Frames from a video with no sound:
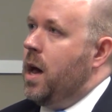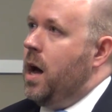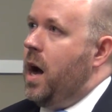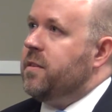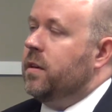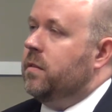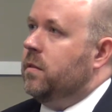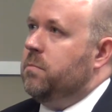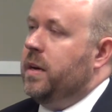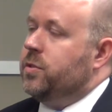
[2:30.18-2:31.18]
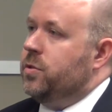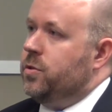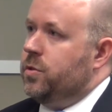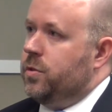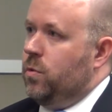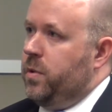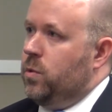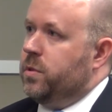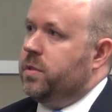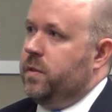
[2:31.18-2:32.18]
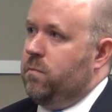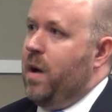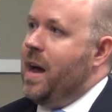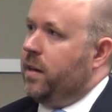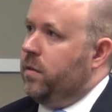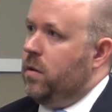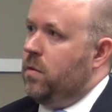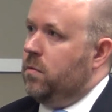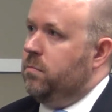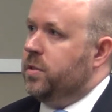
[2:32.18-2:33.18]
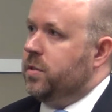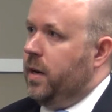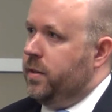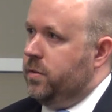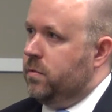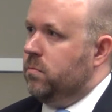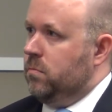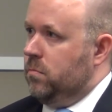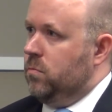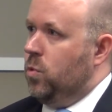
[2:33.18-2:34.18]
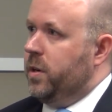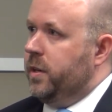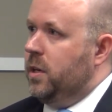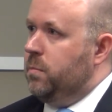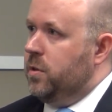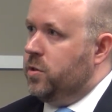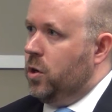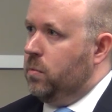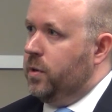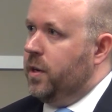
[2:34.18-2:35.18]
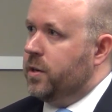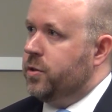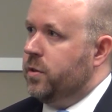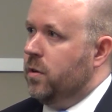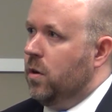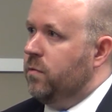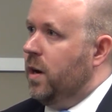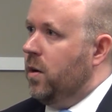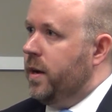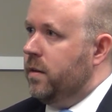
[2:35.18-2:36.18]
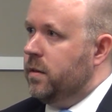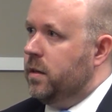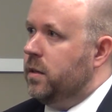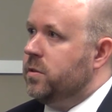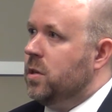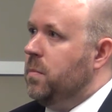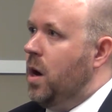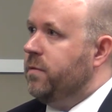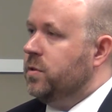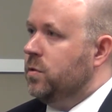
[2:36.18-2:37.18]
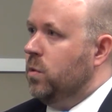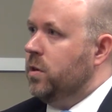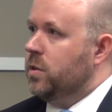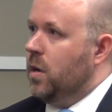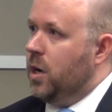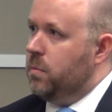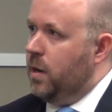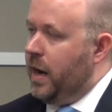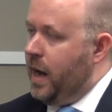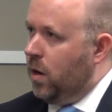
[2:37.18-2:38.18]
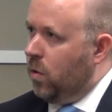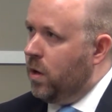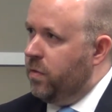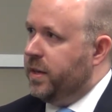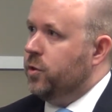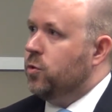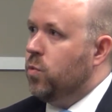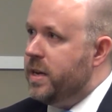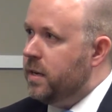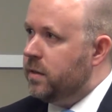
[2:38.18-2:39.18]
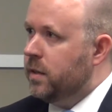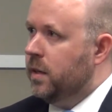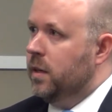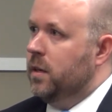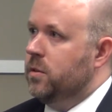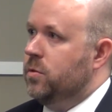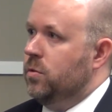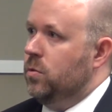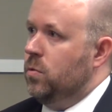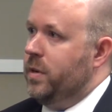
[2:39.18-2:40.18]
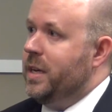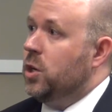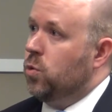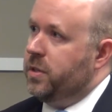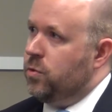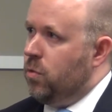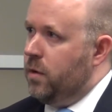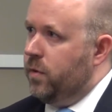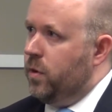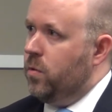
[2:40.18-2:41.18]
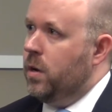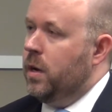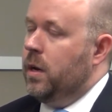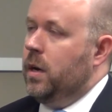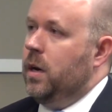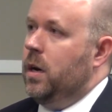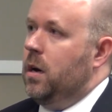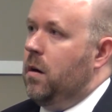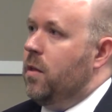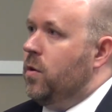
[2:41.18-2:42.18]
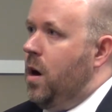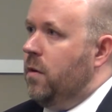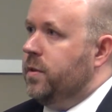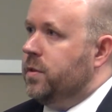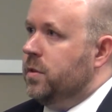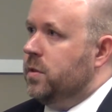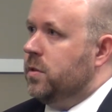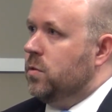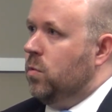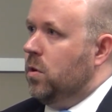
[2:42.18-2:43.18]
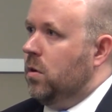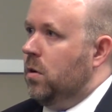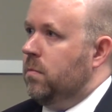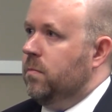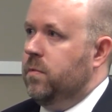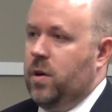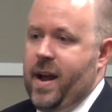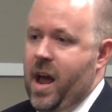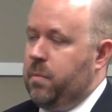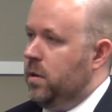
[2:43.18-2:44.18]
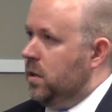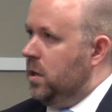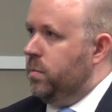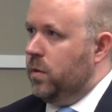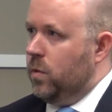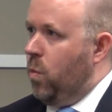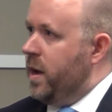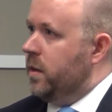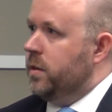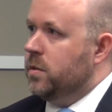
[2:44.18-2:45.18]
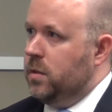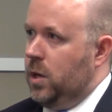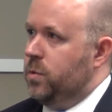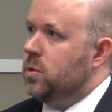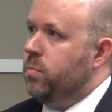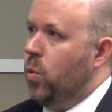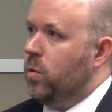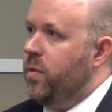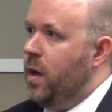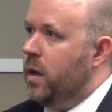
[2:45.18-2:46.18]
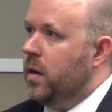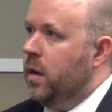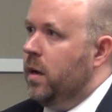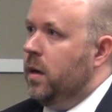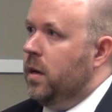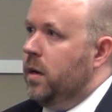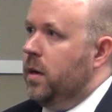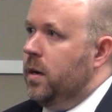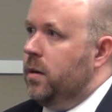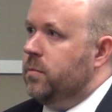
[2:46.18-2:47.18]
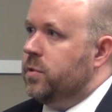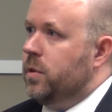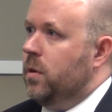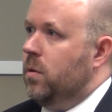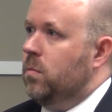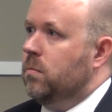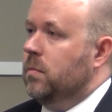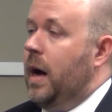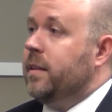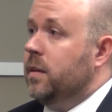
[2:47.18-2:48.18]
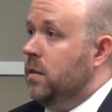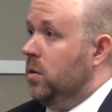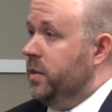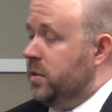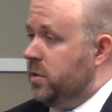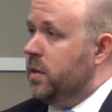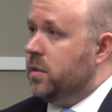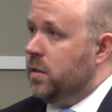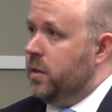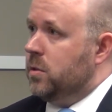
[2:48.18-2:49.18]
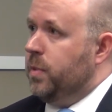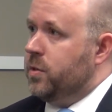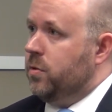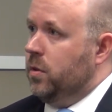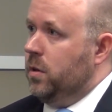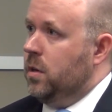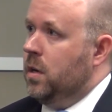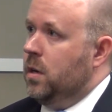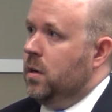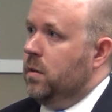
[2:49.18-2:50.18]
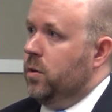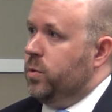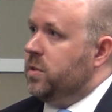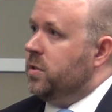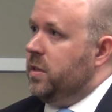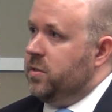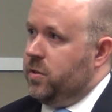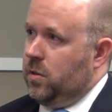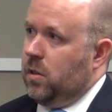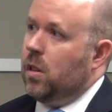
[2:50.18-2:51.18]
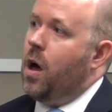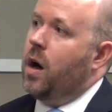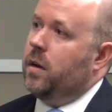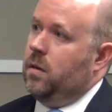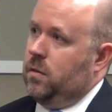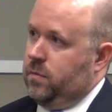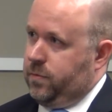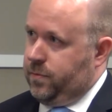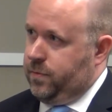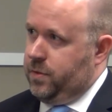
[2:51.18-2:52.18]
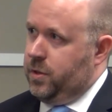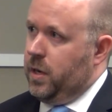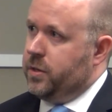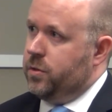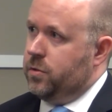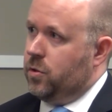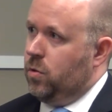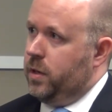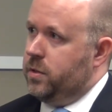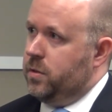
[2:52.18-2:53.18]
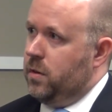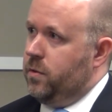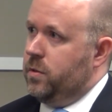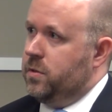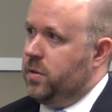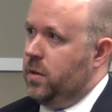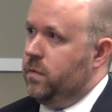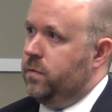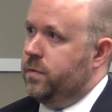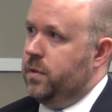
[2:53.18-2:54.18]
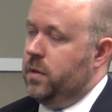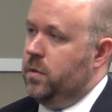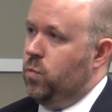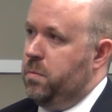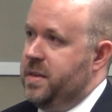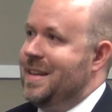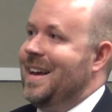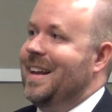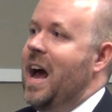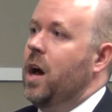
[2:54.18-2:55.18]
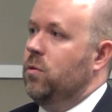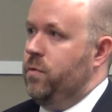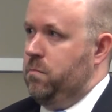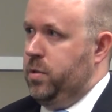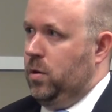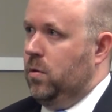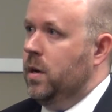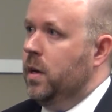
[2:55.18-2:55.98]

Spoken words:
I think that the messages that we receive back, though, besides we're going to keep the charitable deduction, are varied. Some offices wanted to talk about how they could tweak it to increase revenue. Other offices were very happy to keep it the way it is, and they would support that. So I think that on the Senate side especially, there was a sense that a lot of deductions, credits, and other incentives would be taken out of the bill.